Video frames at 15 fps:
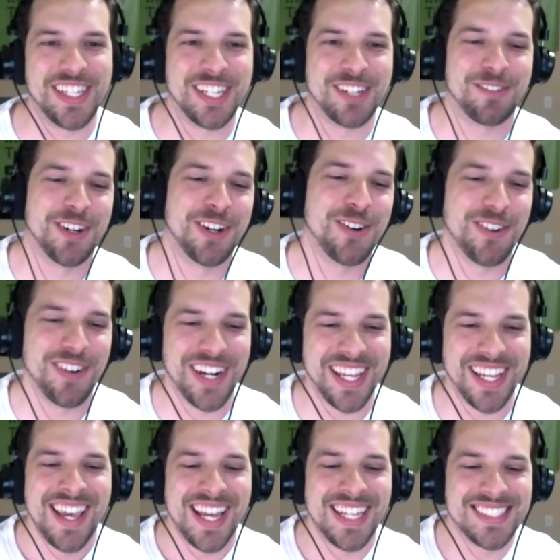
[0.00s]
and
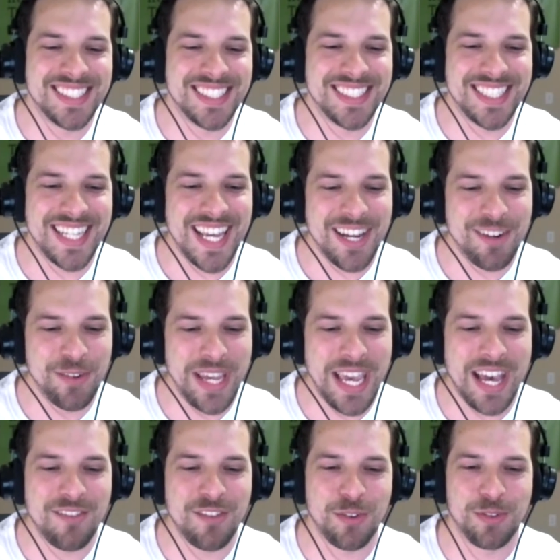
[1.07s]
recording. And today we
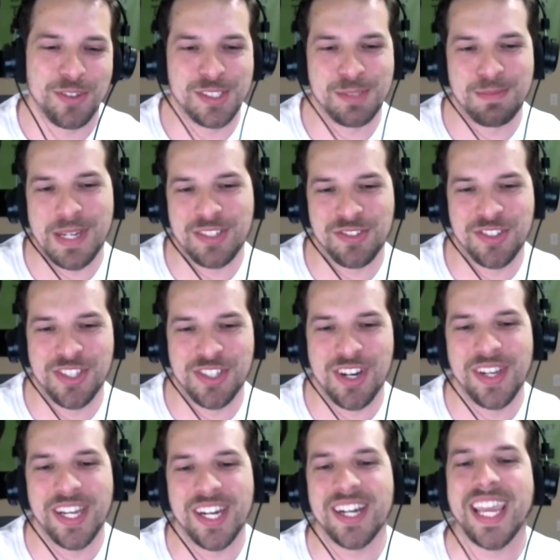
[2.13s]
have a real special
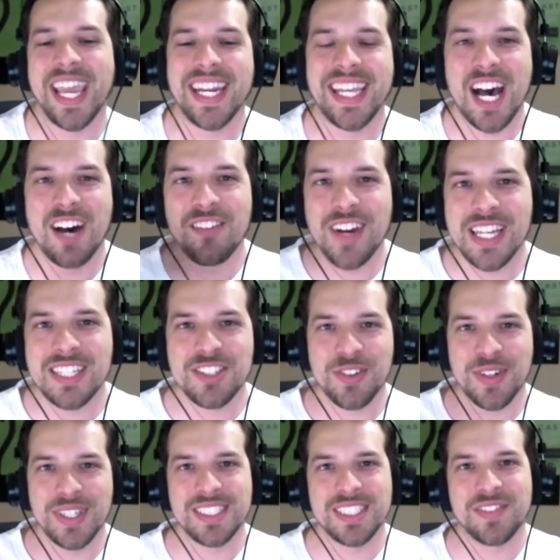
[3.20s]
show here. Katie Alvarez
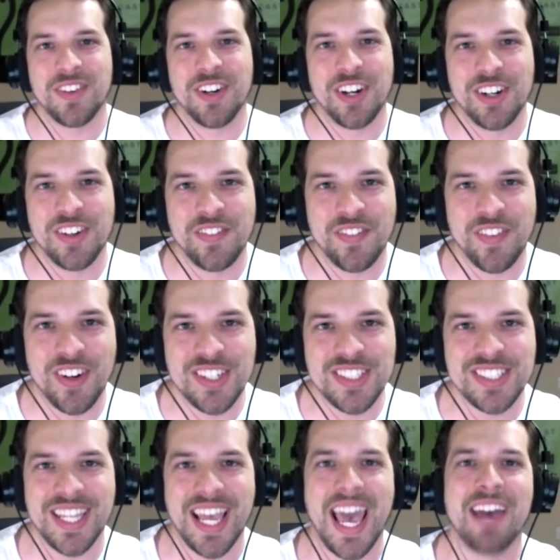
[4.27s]
joins us for her
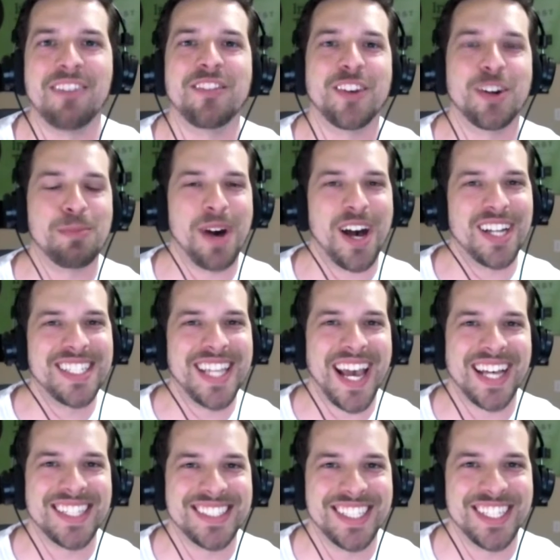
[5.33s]
first ever
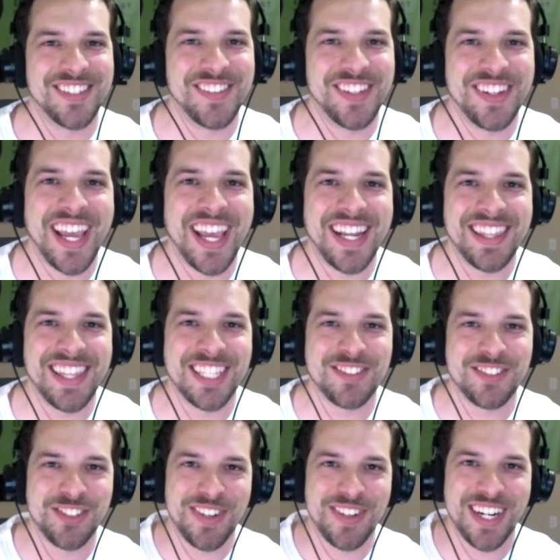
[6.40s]
podcast interview. Katie, thanks
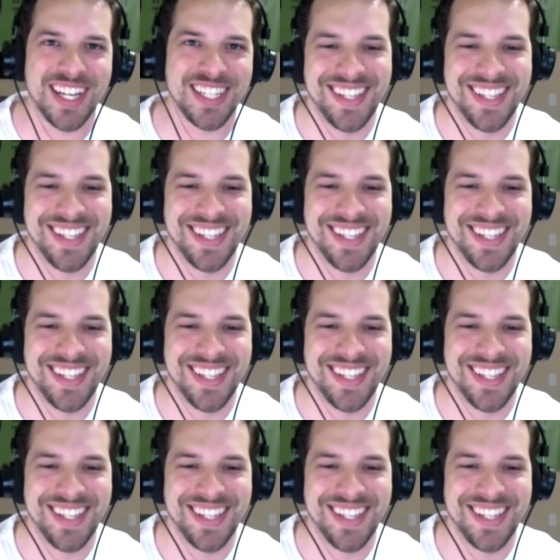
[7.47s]
for joining us.